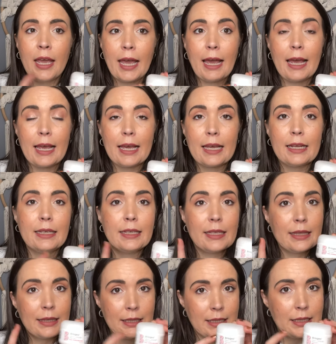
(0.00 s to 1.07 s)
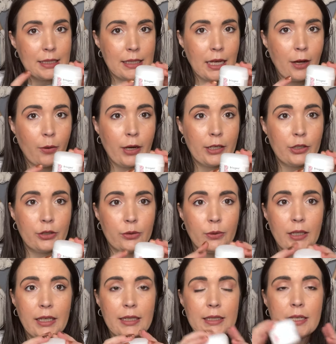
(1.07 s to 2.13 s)
and this is how I do
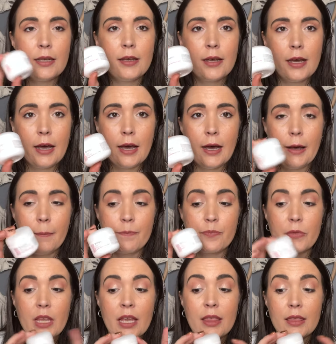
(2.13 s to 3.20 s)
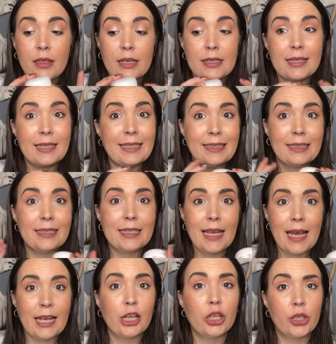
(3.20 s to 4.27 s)
it. Um, this is
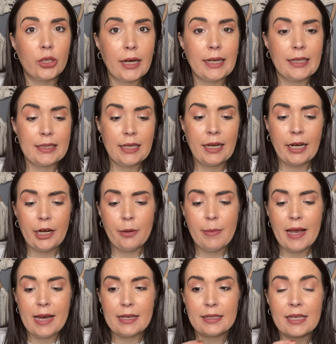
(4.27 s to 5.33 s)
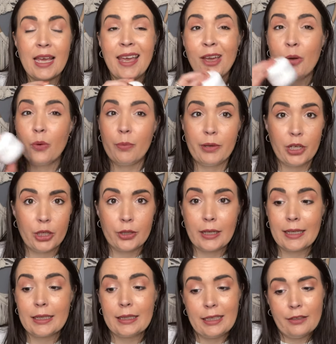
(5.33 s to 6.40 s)
a great hair mask would be a
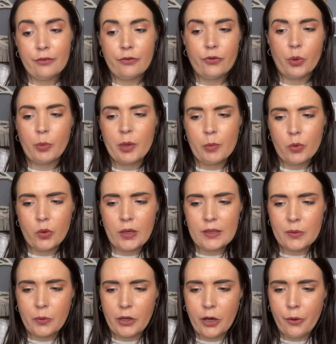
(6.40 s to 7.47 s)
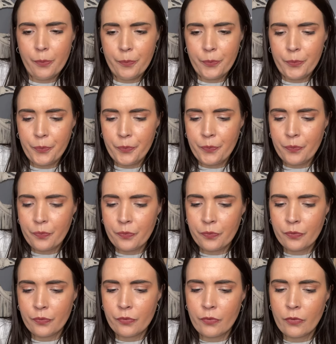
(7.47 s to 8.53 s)
great gift for people as well.
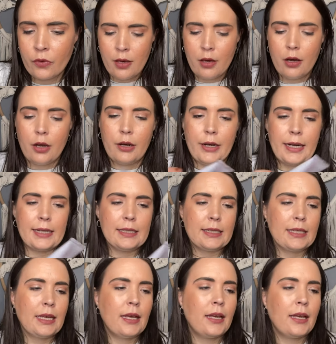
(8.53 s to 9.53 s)
All right,